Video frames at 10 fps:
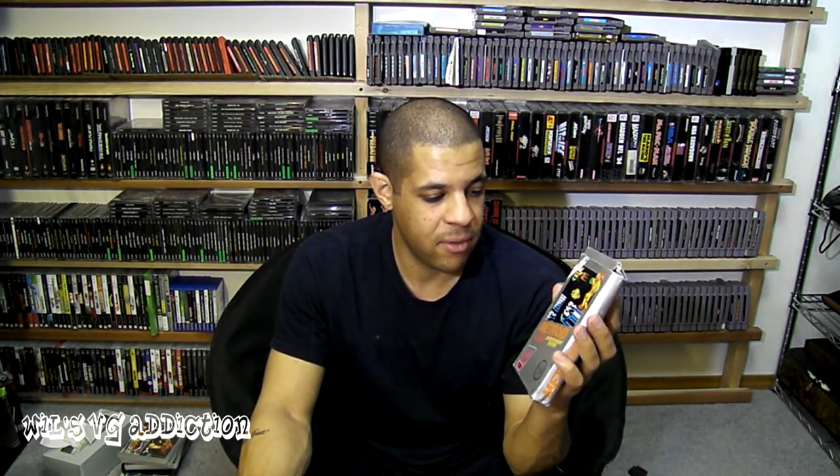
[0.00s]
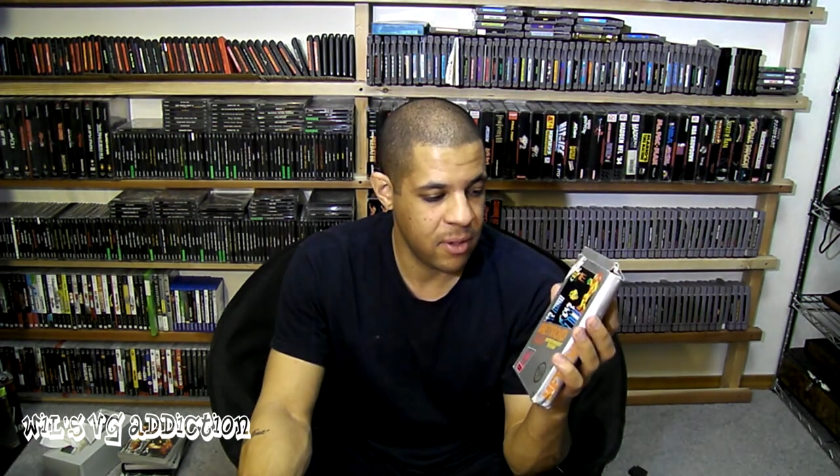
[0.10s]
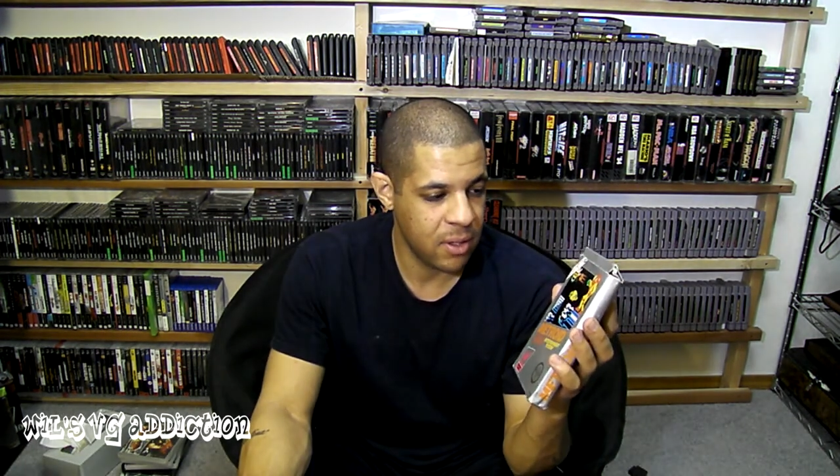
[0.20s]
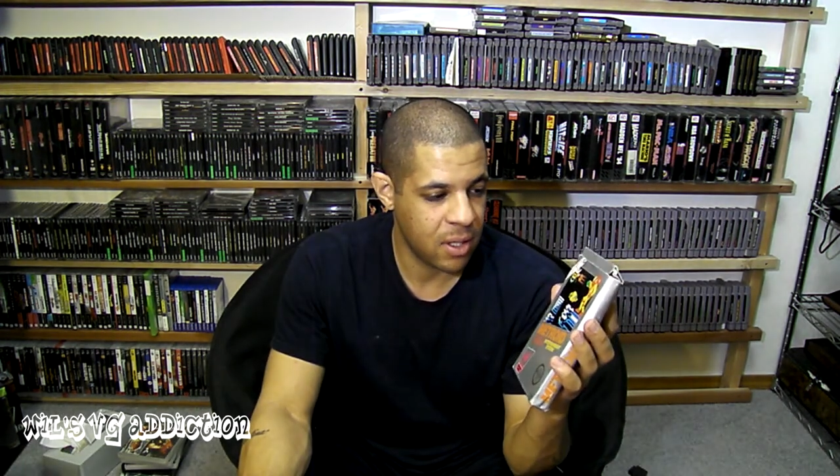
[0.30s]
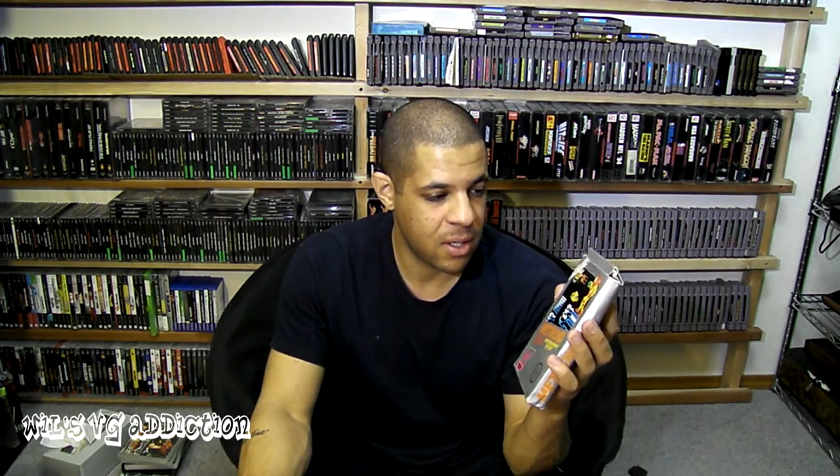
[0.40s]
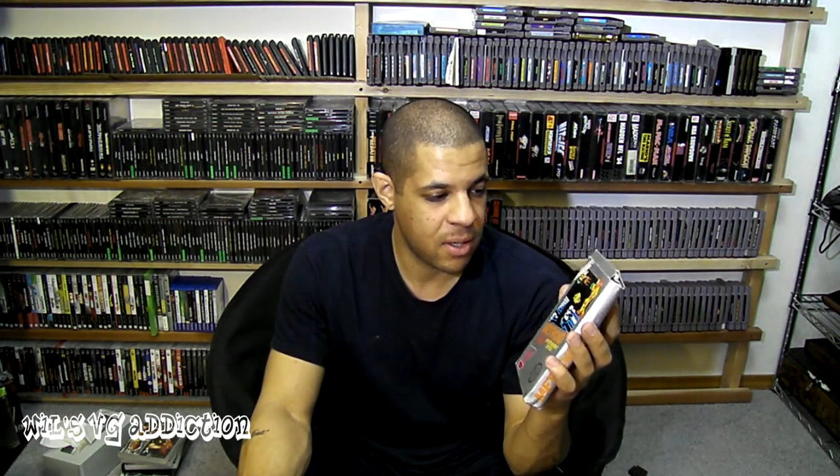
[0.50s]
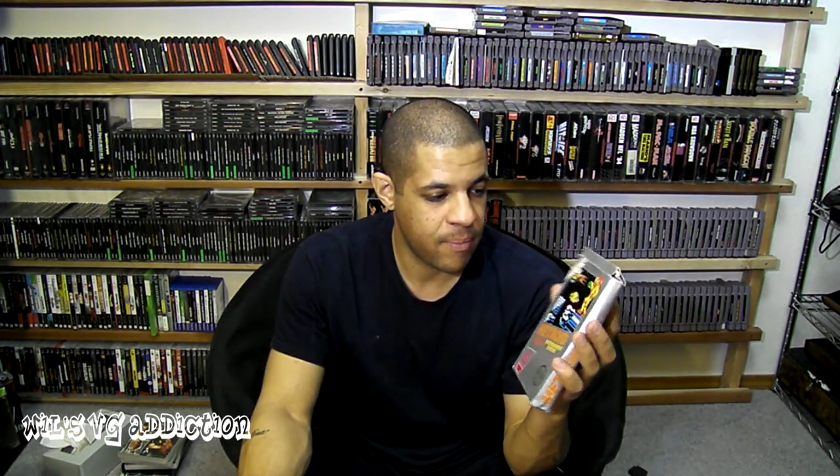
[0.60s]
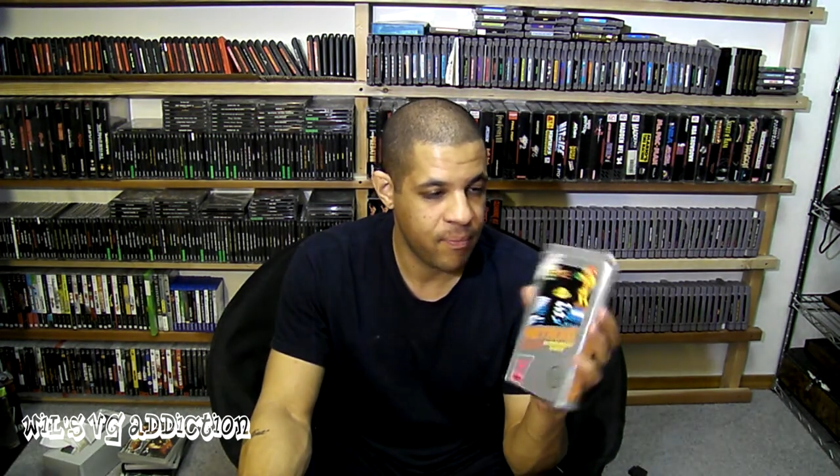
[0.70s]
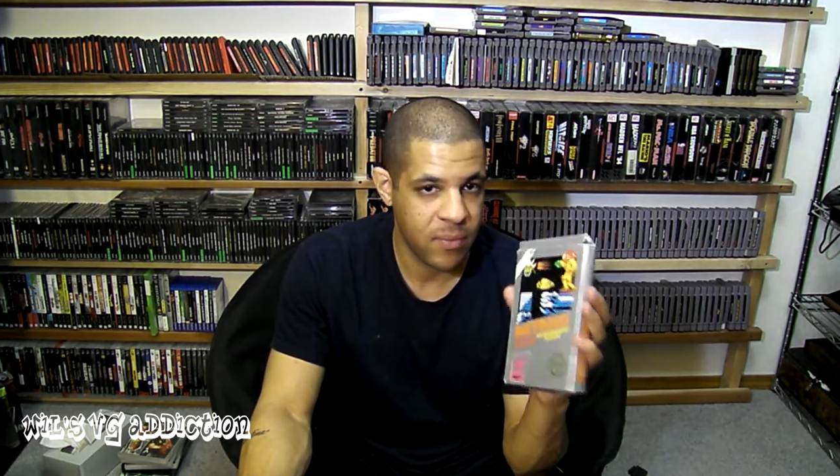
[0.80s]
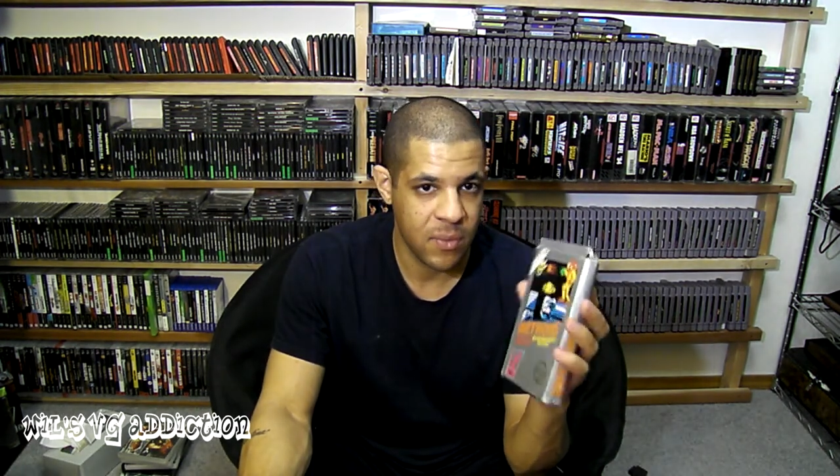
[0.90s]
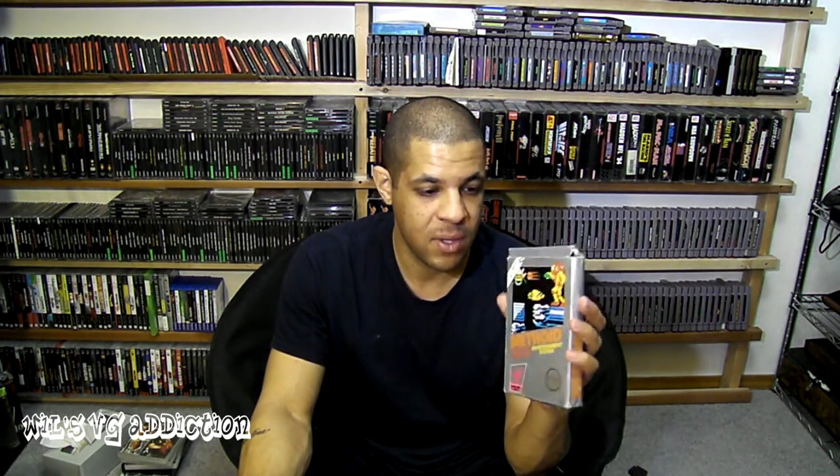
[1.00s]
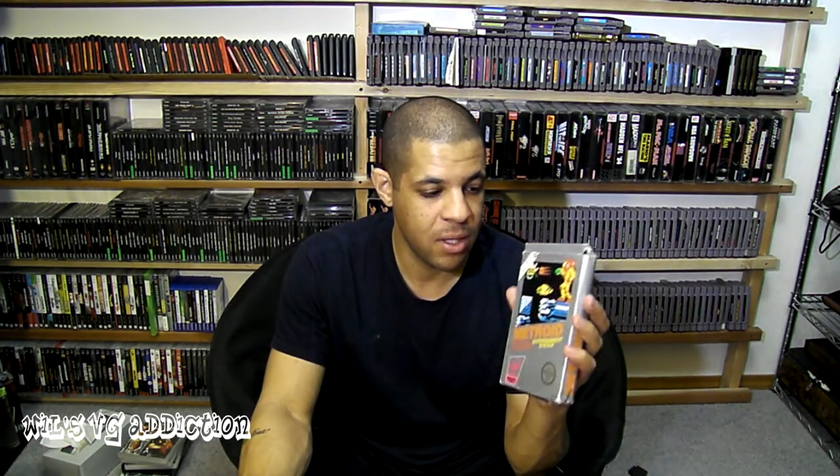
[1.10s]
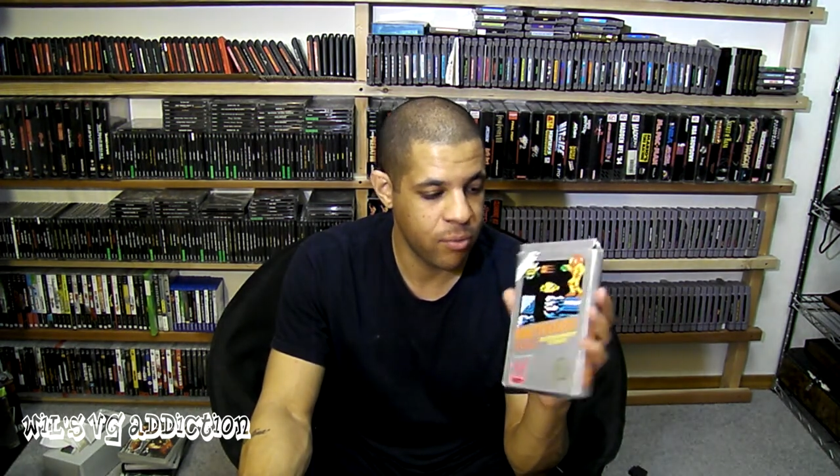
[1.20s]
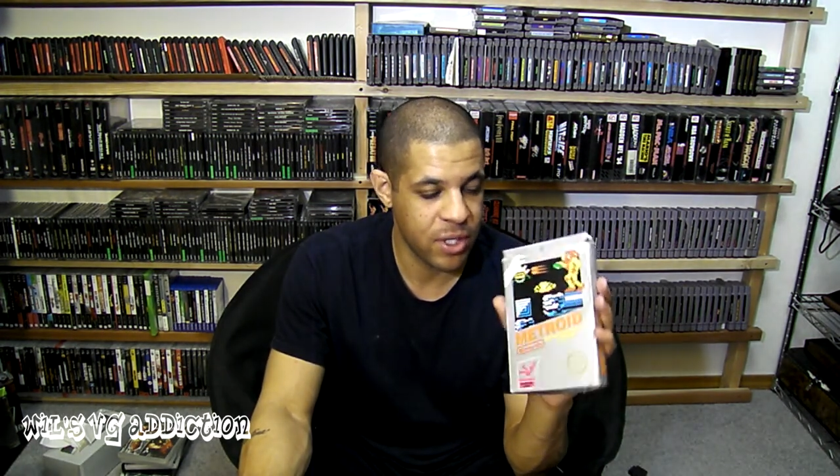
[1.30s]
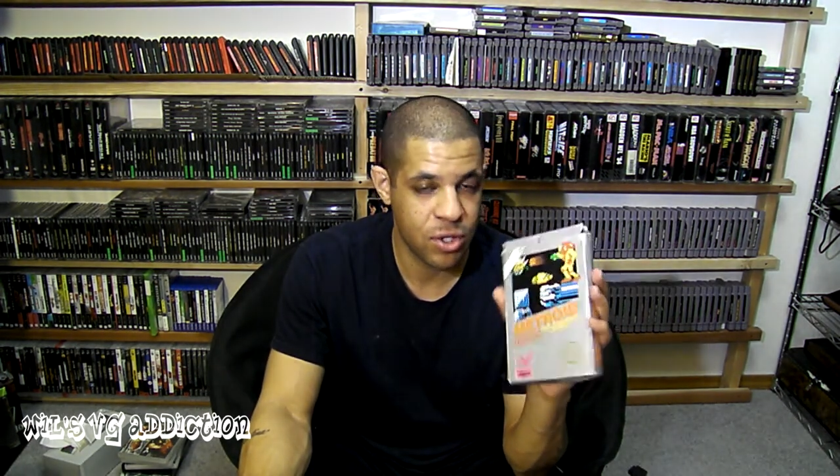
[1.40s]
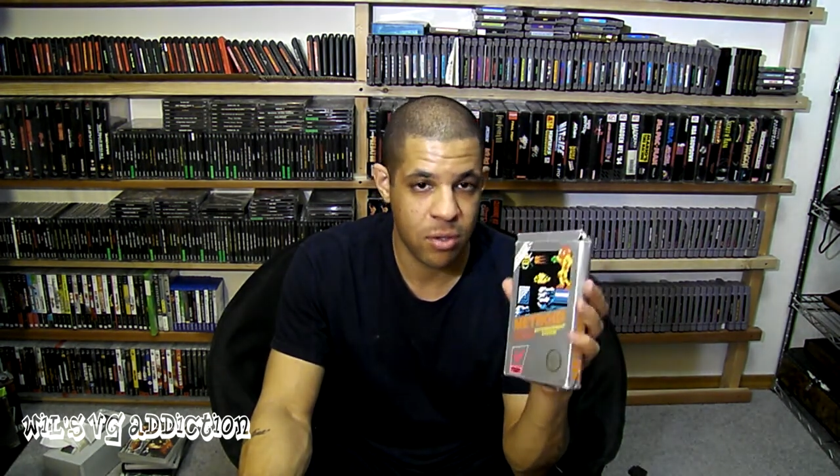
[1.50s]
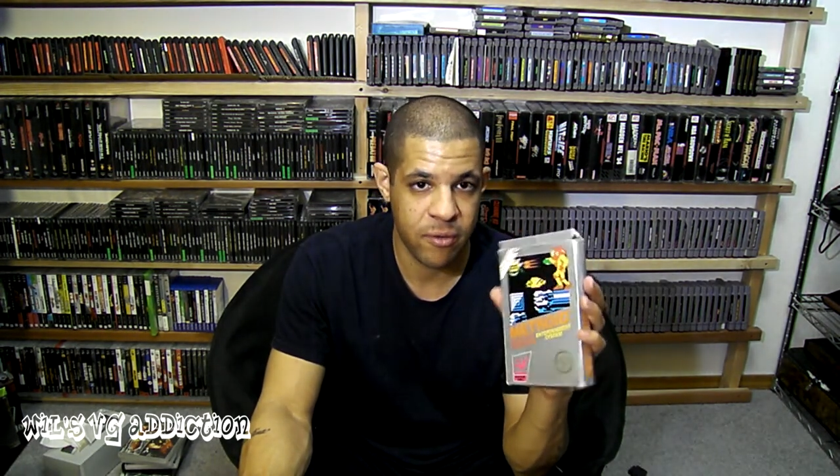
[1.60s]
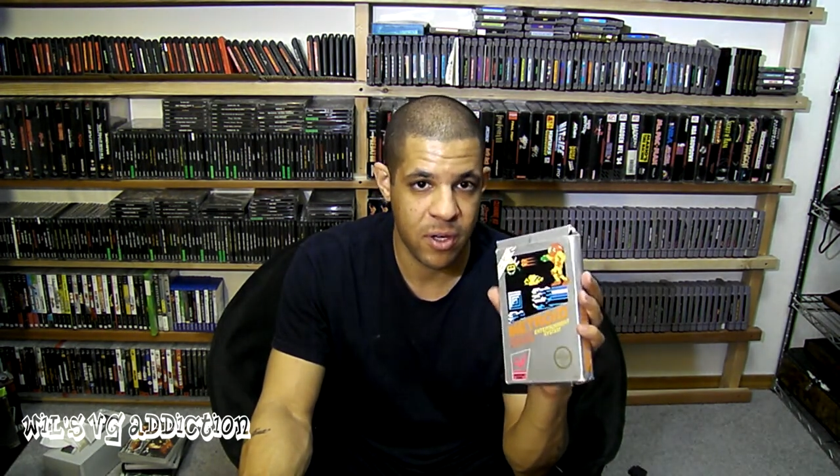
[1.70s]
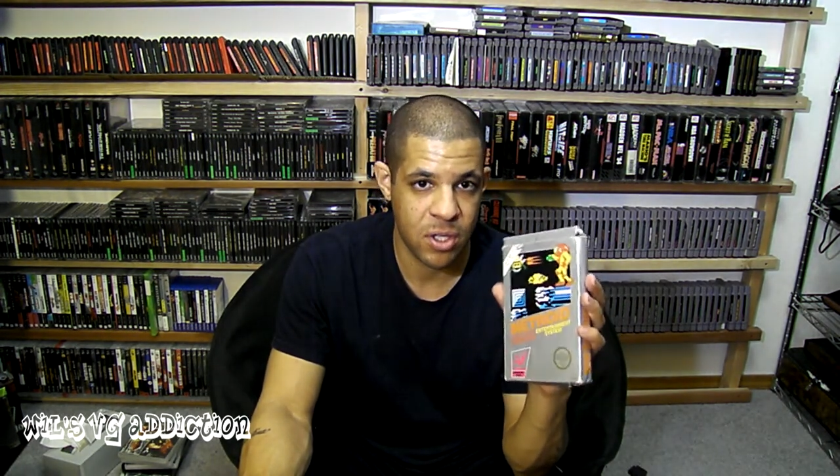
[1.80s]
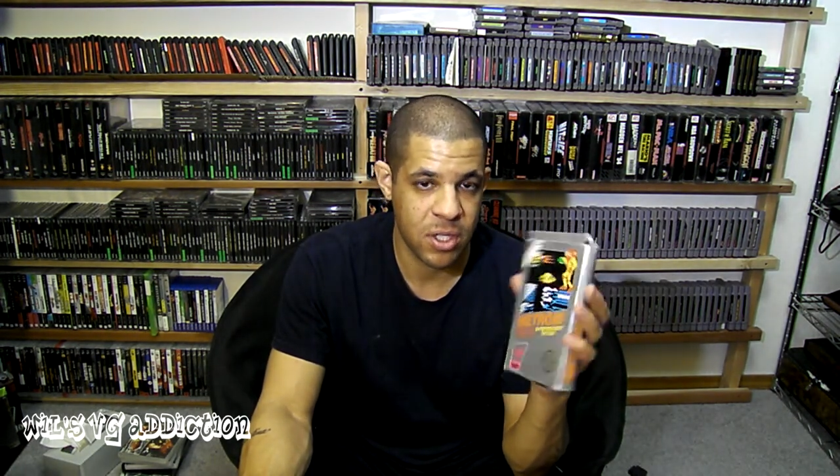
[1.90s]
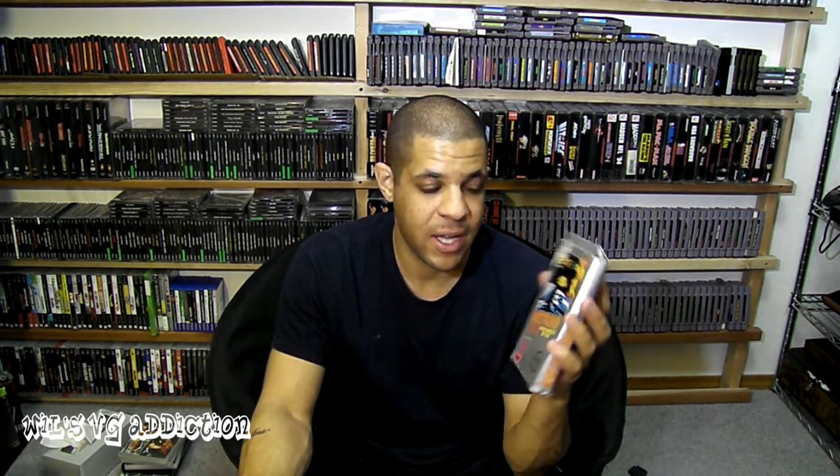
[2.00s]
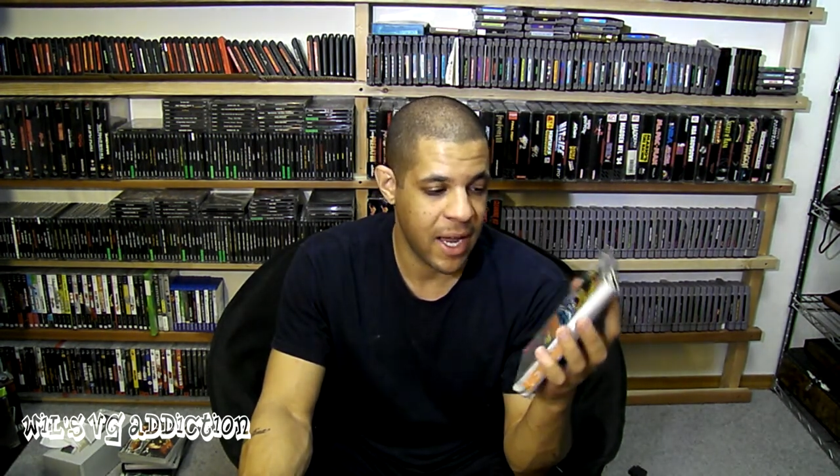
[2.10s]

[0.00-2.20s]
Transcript: the original version.